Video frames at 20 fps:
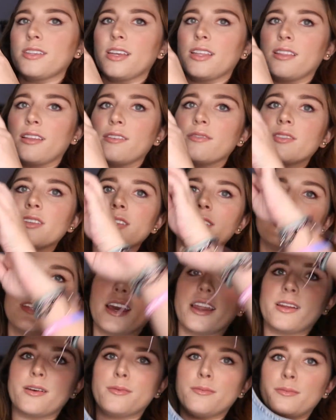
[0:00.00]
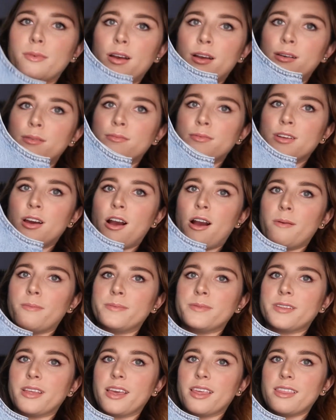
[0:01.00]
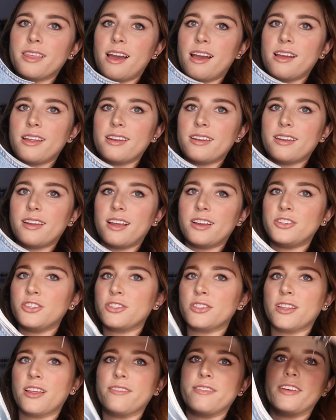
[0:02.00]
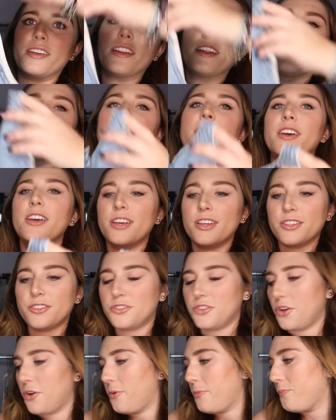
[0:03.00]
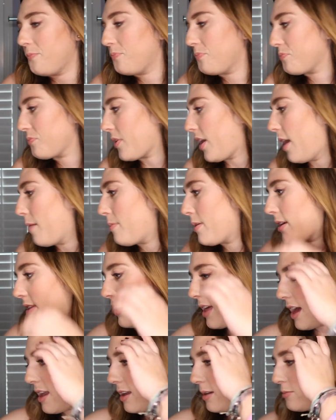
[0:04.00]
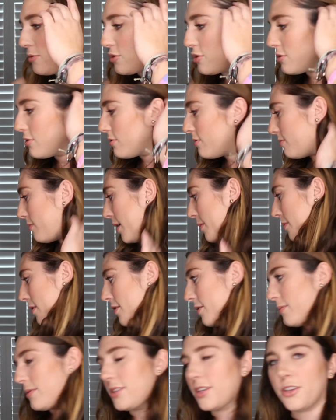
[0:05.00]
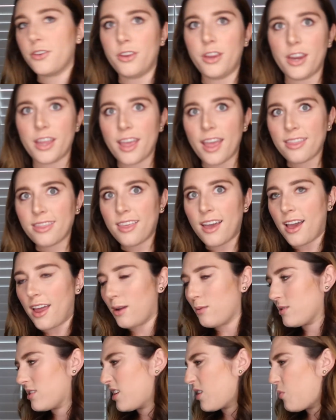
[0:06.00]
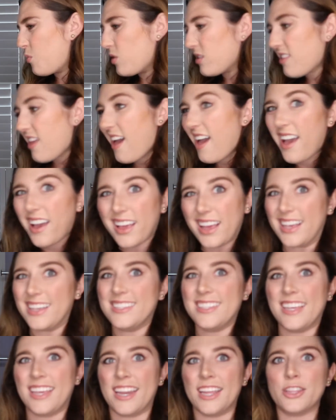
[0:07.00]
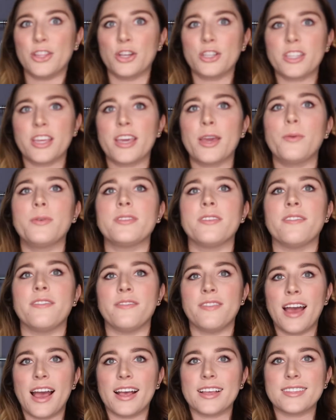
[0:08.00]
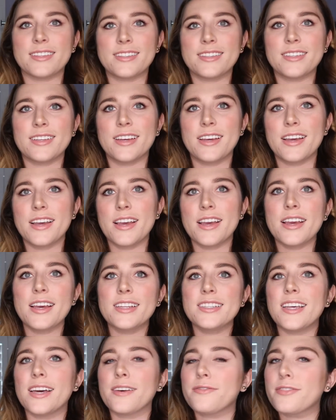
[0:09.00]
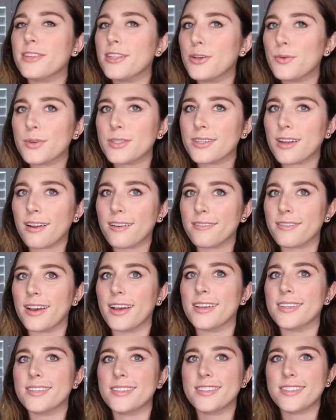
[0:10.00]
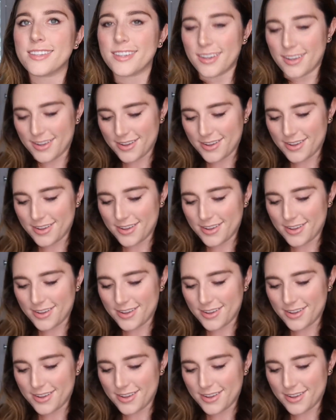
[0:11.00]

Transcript: I love these denim tops like that. I just love it. So I picked that up. Drew, my brother, was like, you need to get that. I was like, what the heck is it? It looked like it was a vest. Definitely was not a vest.